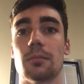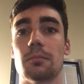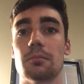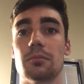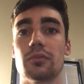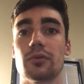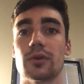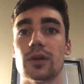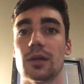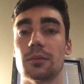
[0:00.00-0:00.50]

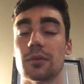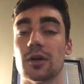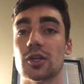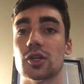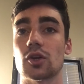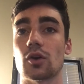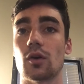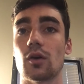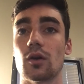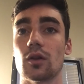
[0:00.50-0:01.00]
pretty
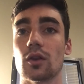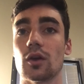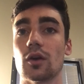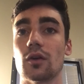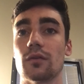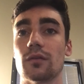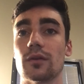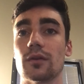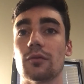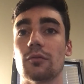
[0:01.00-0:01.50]
much all
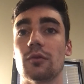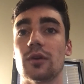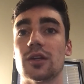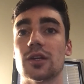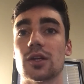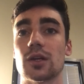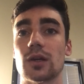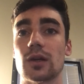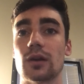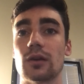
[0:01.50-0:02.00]
over,
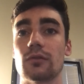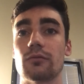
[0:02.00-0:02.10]
which